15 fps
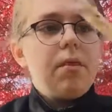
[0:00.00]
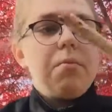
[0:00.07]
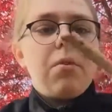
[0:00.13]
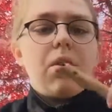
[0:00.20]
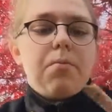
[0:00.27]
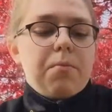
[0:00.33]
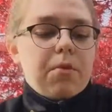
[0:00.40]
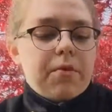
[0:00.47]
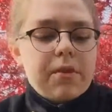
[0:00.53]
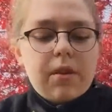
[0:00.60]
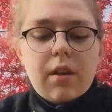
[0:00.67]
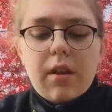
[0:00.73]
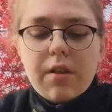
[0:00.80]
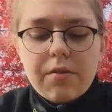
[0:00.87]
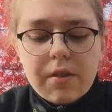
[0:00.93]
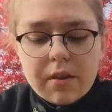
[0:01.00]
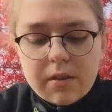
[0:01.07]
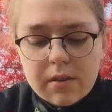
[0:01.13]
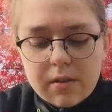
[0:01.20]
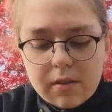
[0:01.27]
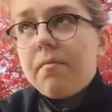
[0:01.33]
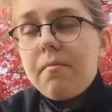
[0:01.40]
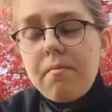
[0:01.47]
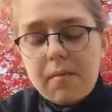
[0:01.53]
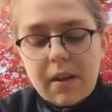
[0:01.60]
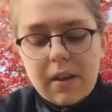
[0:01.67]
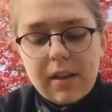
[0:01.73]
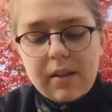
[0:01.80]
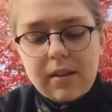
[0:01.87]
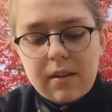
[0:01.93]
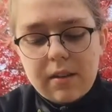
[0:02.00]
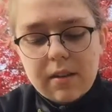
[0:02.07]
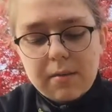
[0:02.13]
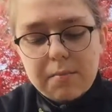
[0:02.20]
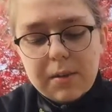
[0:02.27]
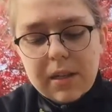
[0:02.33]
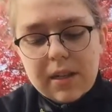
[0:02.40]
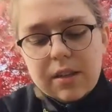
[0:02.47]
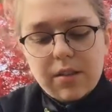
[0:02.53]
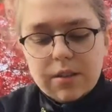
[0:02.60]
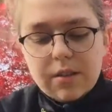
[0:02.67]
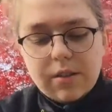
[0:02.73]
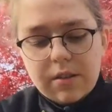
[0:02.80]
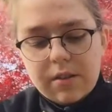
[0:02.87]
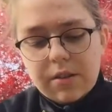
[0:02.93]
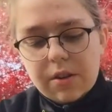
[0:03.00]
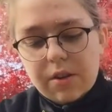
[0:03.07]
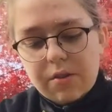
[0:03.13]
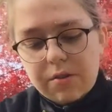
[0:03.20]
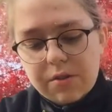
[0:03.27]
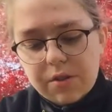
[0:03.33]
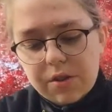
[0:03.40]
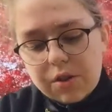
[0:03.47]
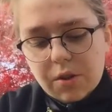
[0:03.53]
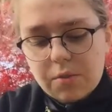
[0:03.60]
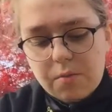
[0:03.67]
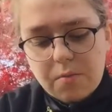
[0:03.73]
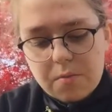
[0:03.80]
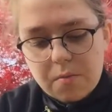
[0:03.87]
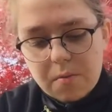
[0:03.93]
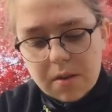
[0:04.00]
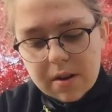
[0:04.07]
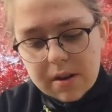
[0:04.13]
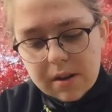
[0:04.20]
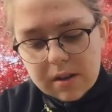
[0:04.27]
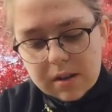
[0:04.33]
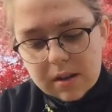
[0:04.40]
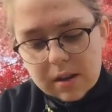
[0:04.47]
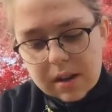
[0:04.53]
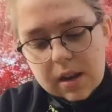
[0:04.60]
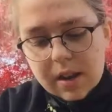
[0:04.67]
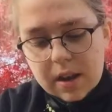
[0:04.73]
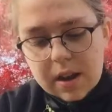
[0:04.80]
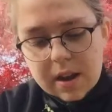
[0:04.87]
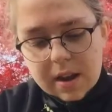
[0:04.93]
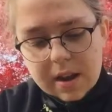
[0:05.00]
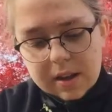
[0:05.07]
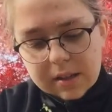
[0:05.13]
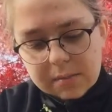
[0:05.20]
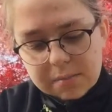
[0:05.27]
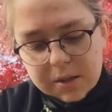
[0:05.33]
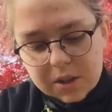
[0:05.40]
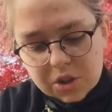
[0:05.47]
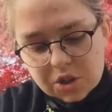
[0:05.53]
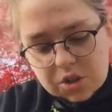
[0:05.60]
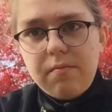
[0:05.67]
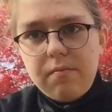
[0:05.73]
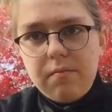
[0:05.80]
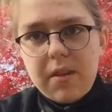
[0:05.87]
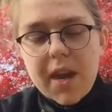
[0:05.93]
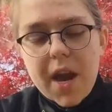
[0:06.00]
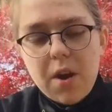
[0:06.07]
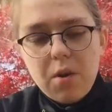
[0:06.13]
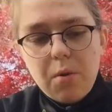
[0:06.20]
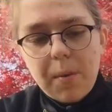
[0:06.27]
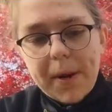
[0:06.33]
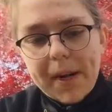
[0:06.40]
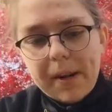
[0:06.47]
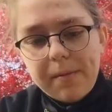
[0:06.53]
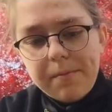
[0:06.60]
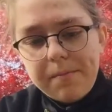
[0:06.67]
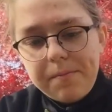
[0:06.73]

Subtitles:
I'm gonna move on to the other end. And this end is blunter, so you don't want as much narrowing.